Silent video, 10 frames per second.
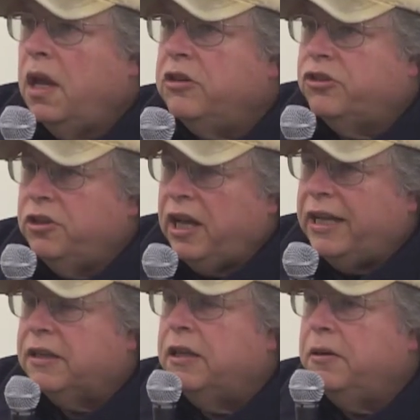it's
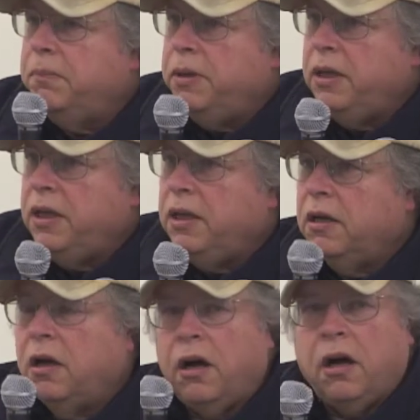not going to be
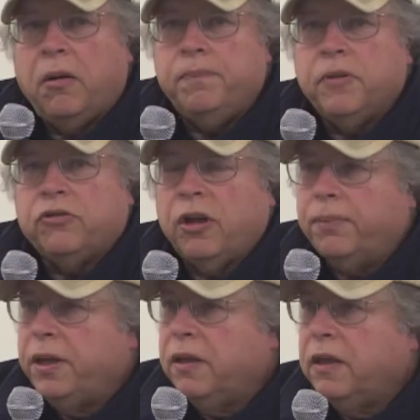um,
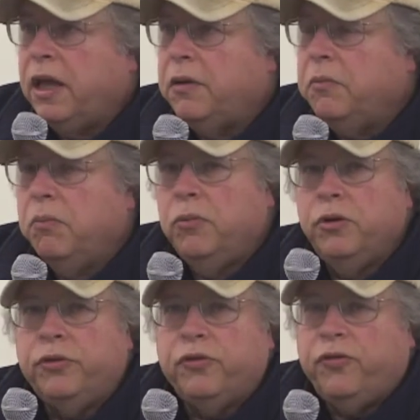something that
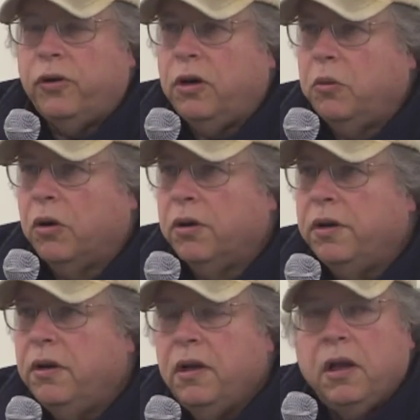moves forward
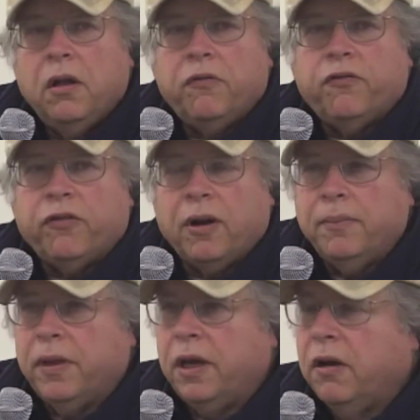
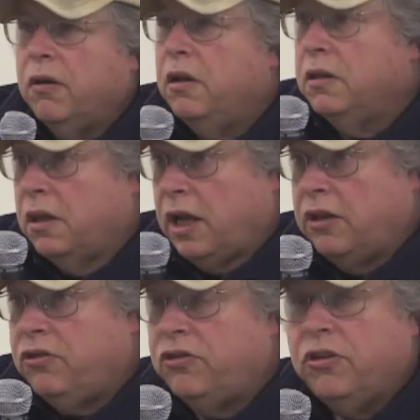from there
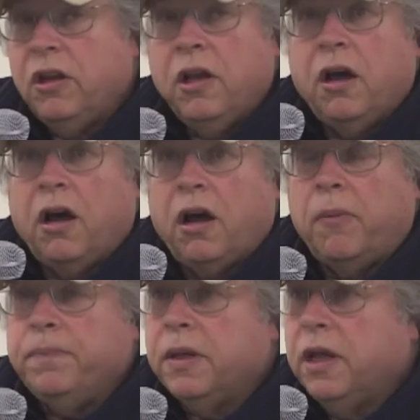unless
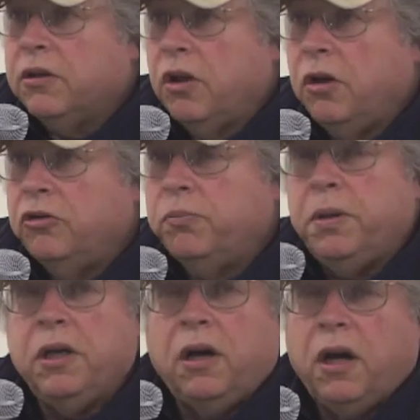um, it goes
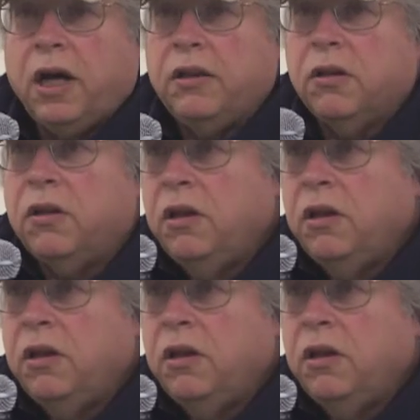beyond.